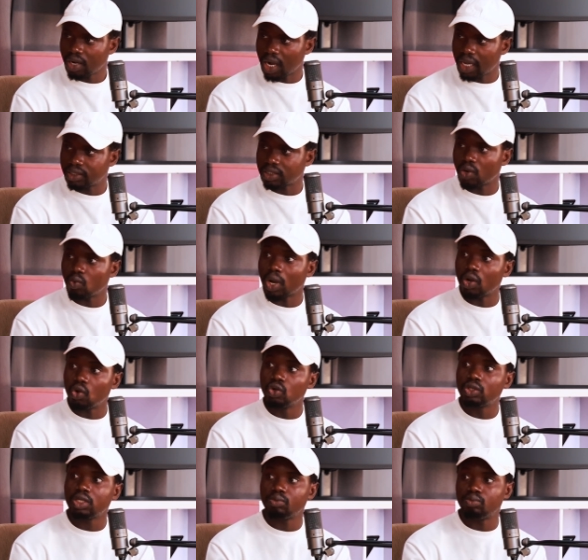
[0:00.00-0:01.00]
right? And we are
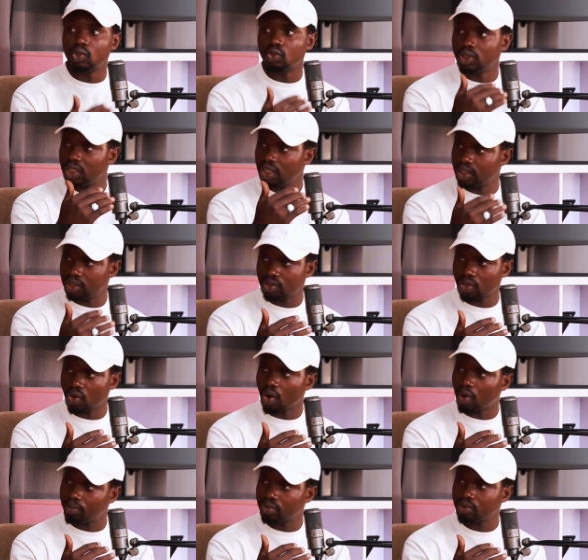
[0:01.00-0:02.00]
low-key building it
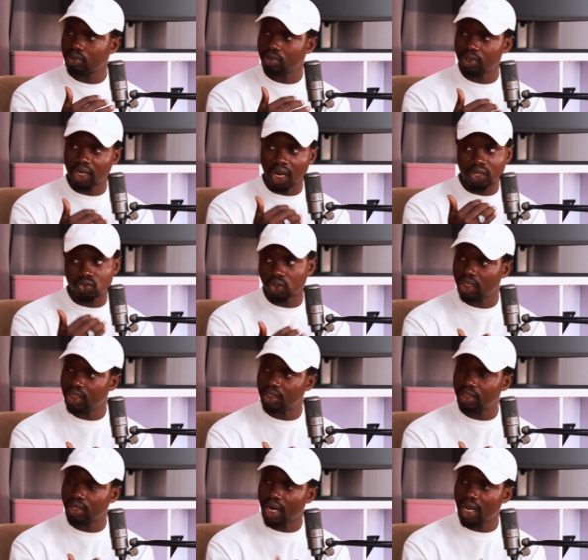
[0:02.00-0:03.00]
up
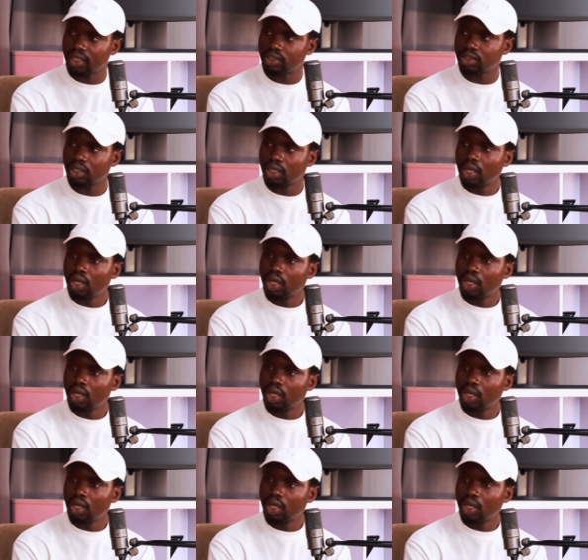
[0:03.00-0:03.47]
gradually, right?